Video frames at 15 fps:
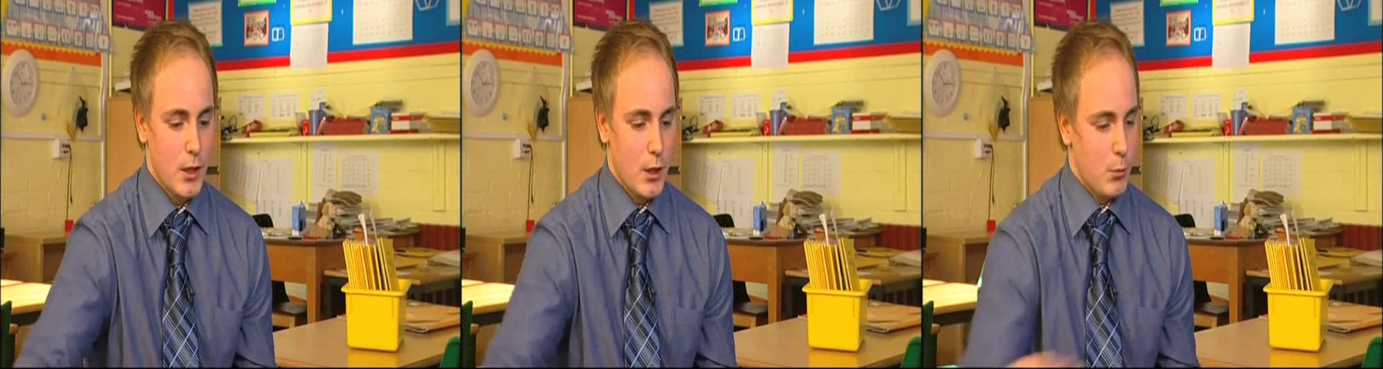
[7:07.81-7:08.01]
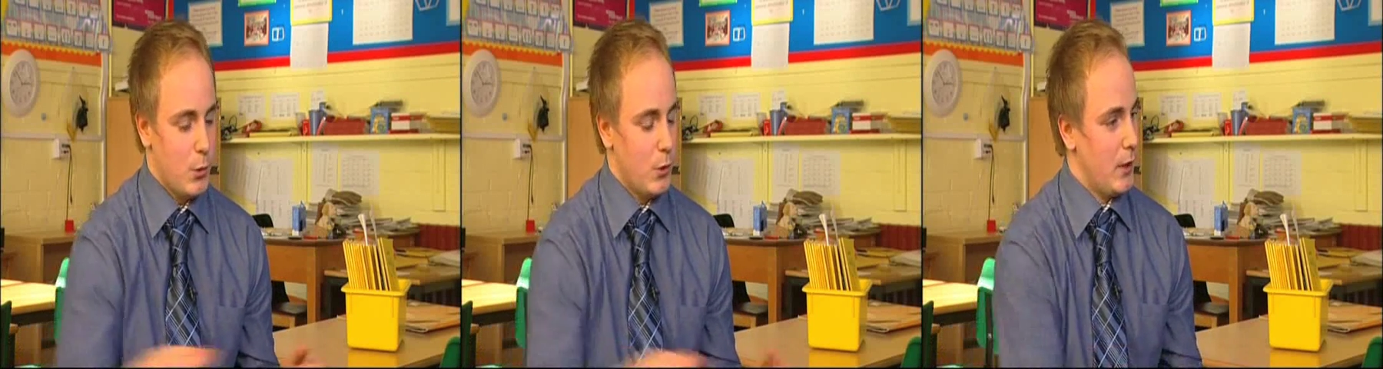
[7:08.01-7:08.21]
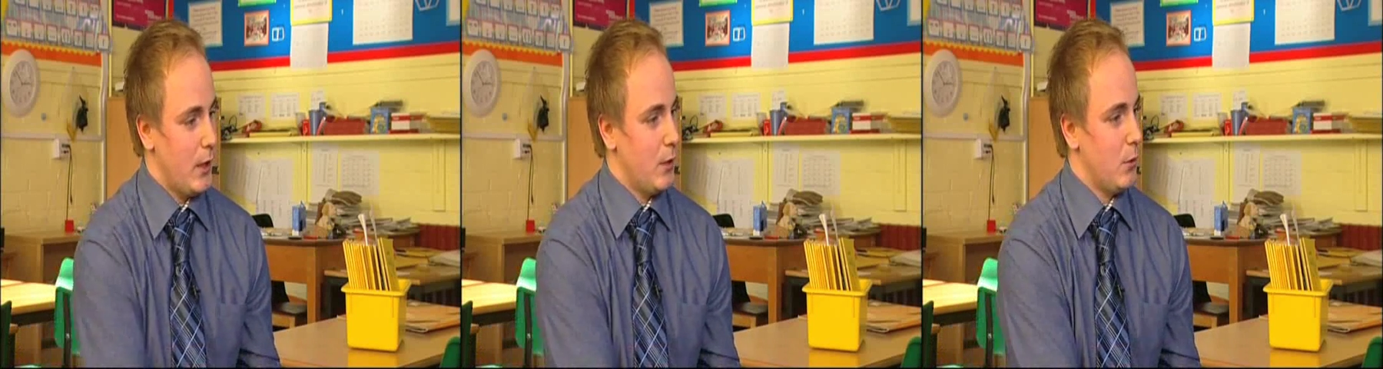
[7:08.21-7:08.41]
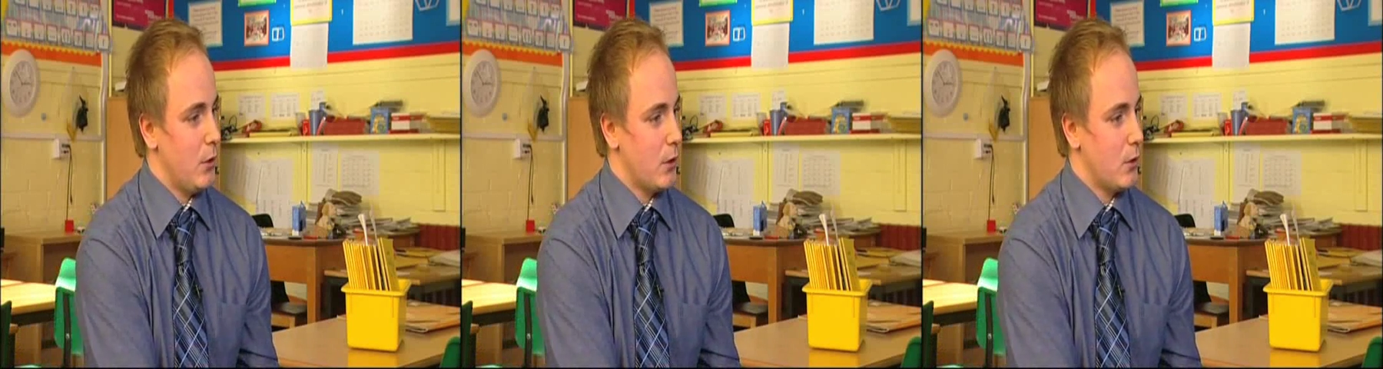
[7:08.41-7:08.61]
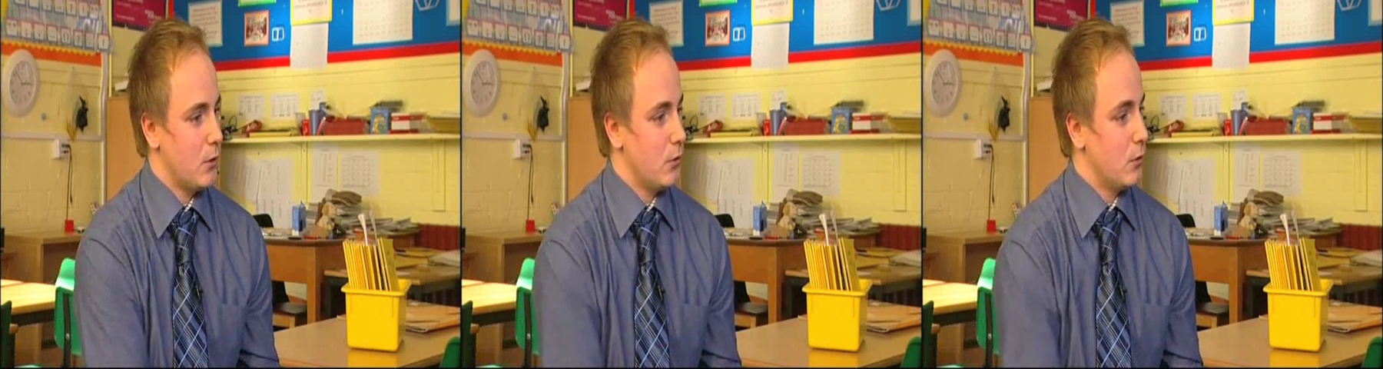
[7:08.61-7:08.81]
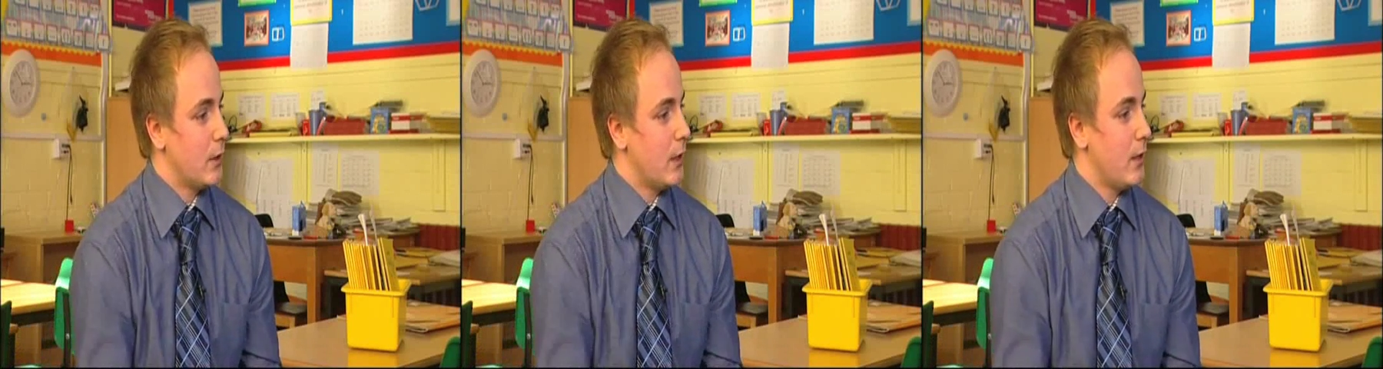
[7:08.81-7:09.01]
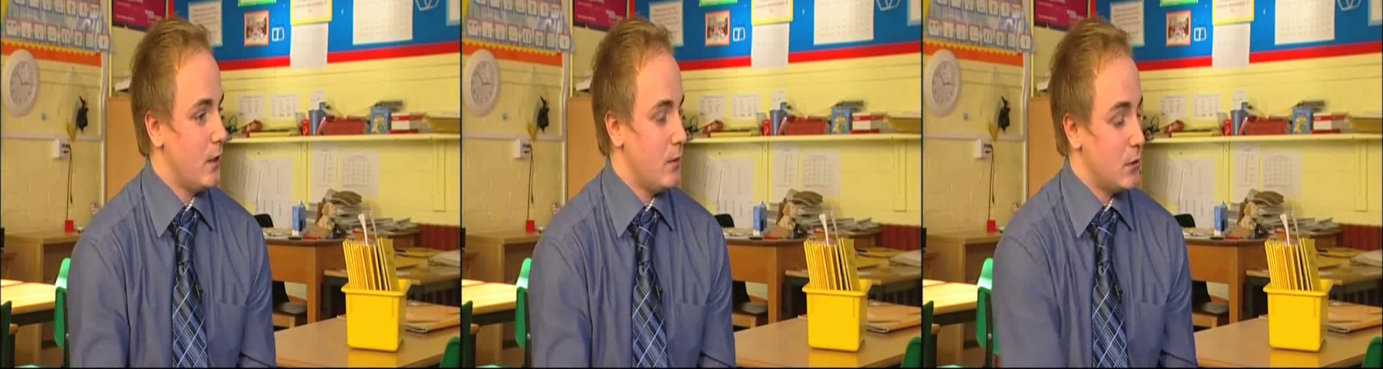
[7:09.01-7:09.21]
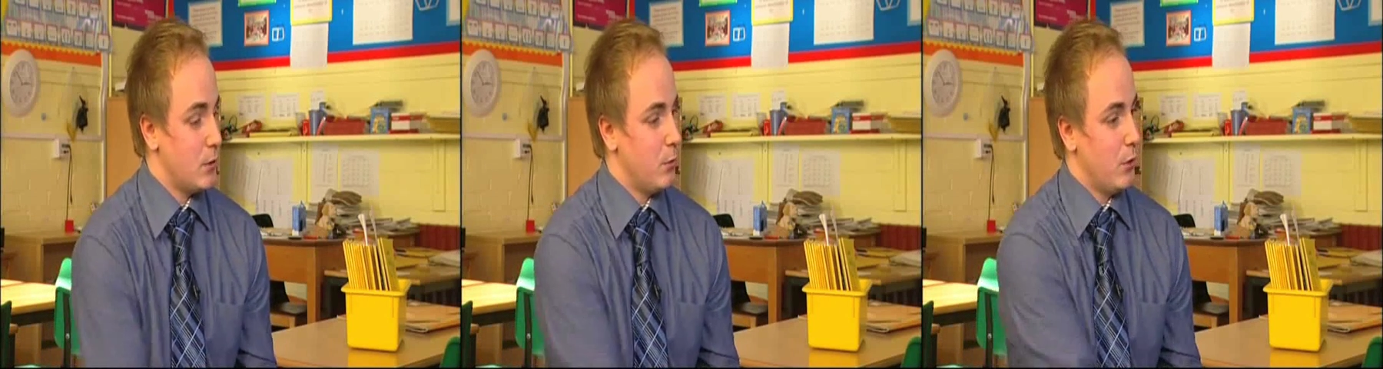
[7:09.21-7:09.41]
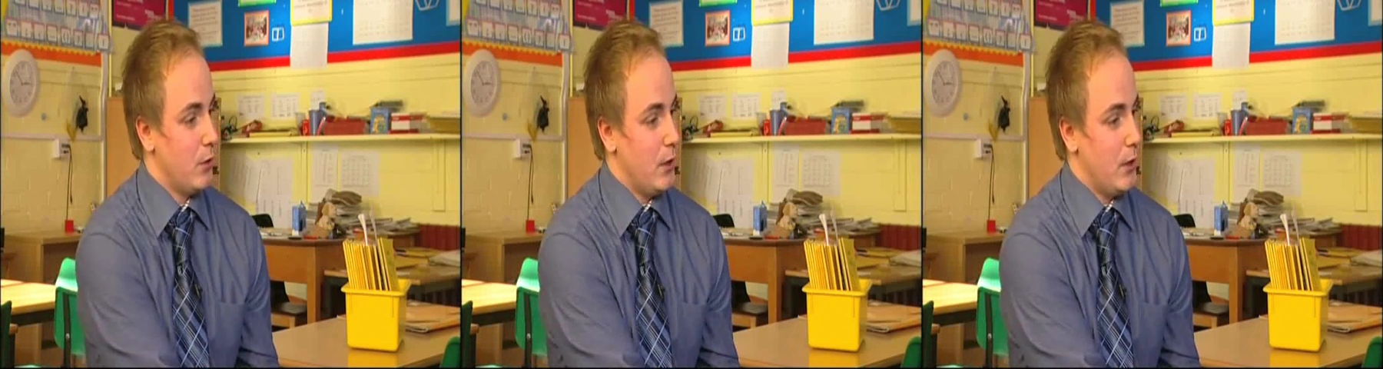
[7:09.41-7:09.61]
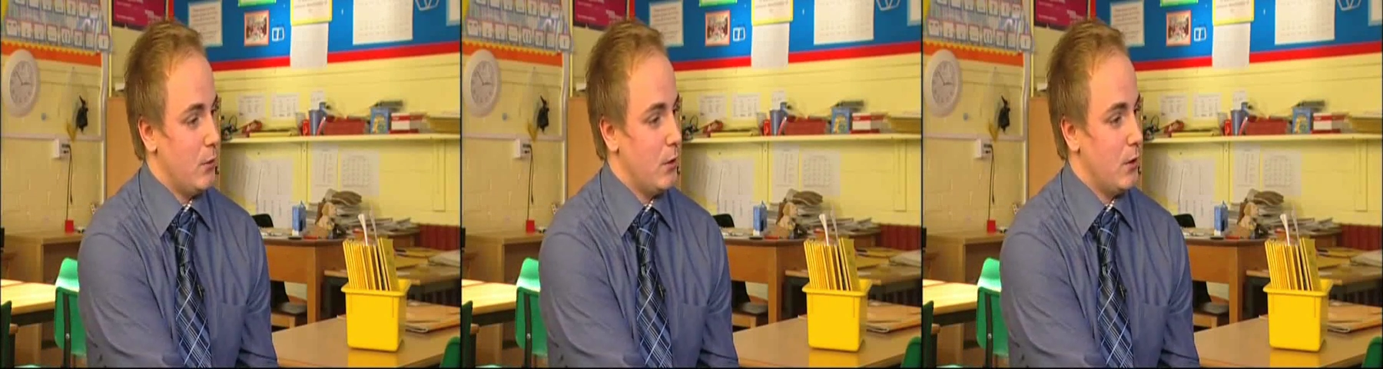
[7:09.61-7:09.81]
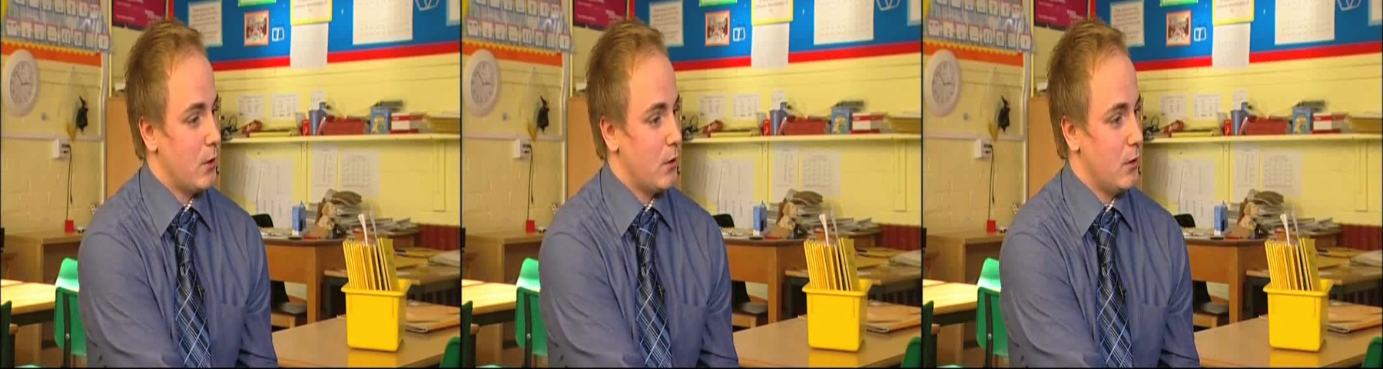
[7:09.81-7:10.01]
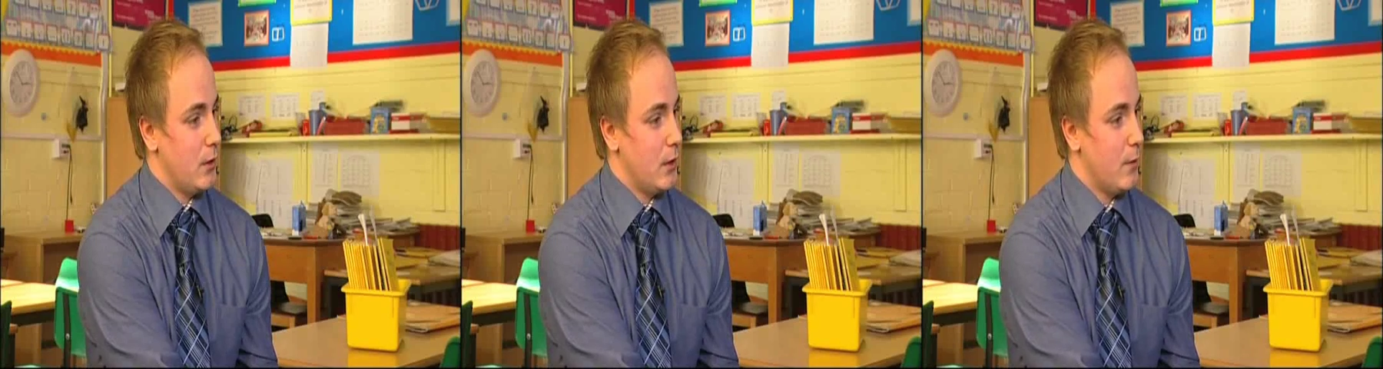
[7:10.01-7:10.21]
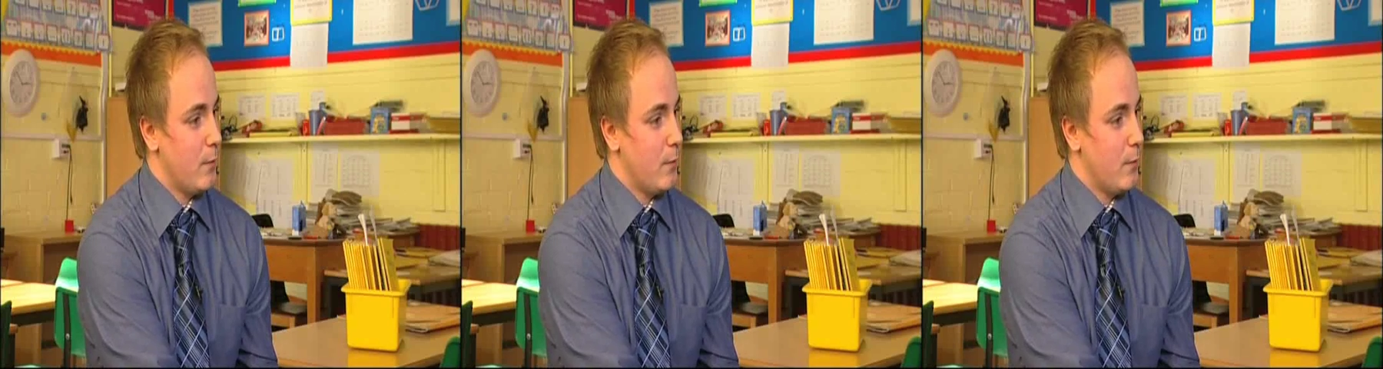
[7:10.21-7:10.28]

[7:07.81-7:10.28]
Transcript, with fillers: Put their work under, or get them to put their work under,